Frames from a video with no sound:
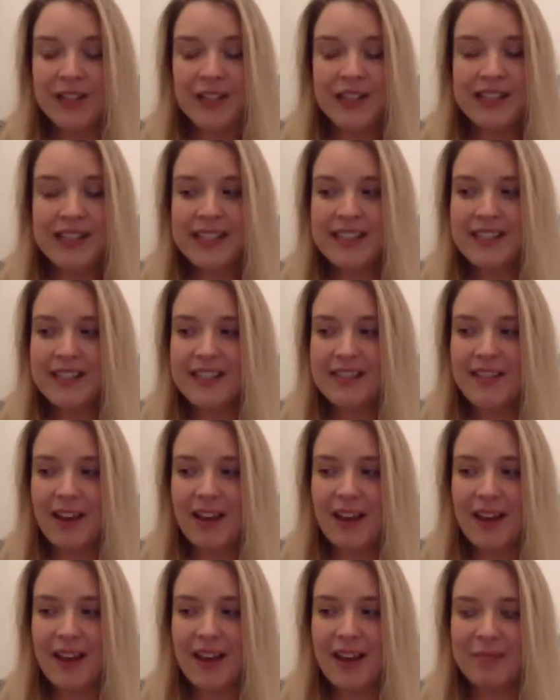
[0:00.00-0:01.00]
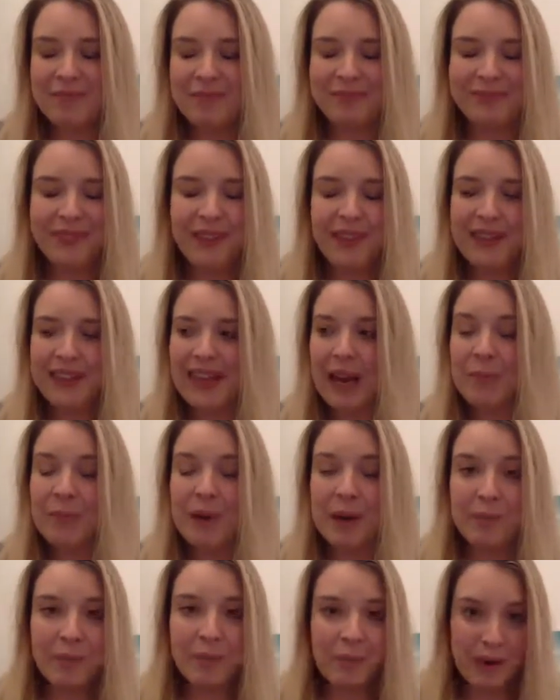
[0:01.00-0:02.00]
there's
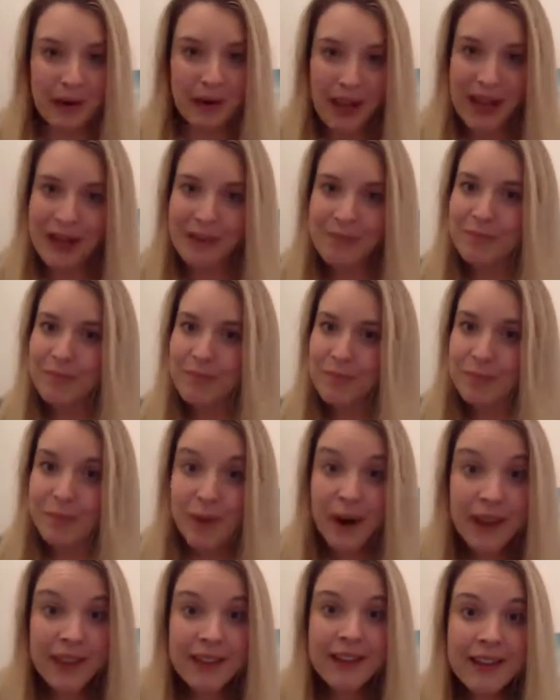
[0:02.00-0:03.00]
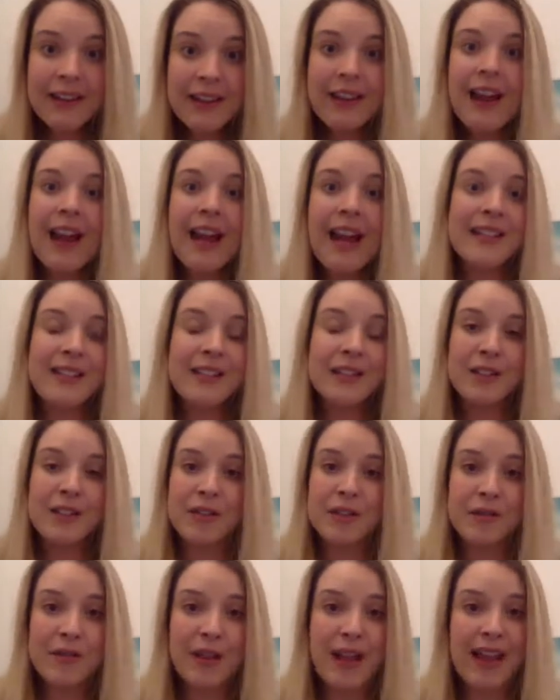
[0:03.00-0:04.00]
my brother and
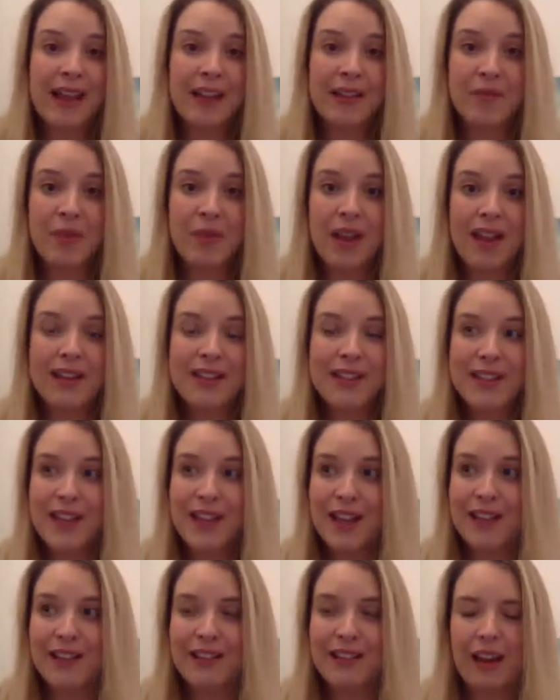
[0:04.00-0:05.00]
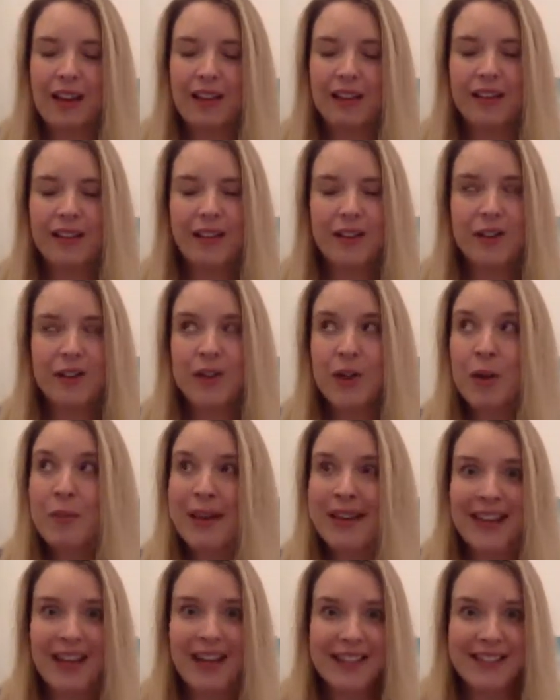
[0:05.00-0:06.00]
sort of like so
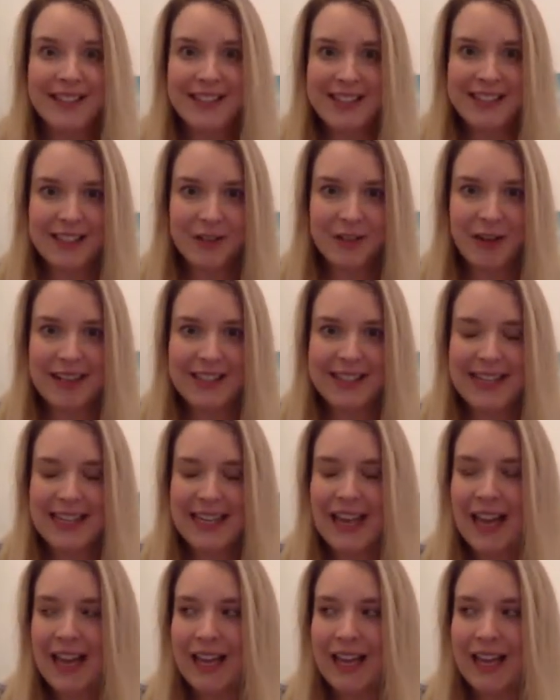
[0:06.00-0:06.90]
many cousins, it's crazy.